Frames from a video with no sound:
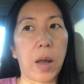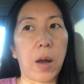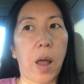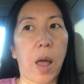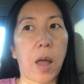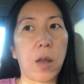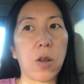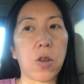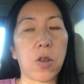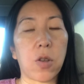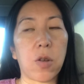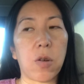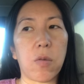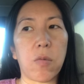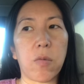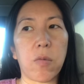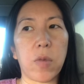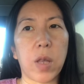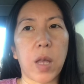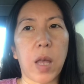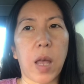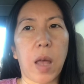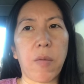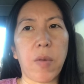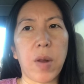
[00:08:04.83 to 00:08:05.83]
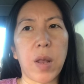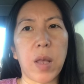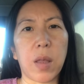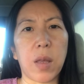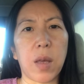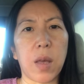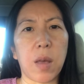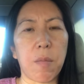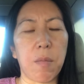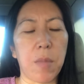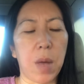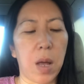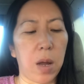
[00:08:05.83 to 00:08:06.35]
just don't really have anything
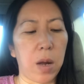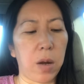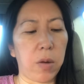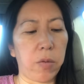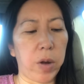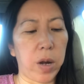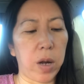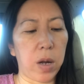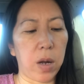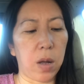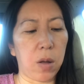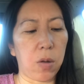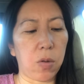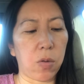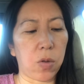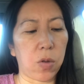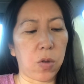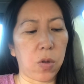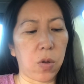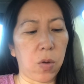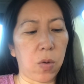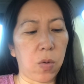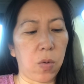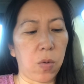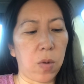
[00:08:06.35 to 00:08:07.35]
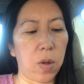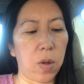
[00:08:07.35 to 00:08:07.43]
in mind right now. So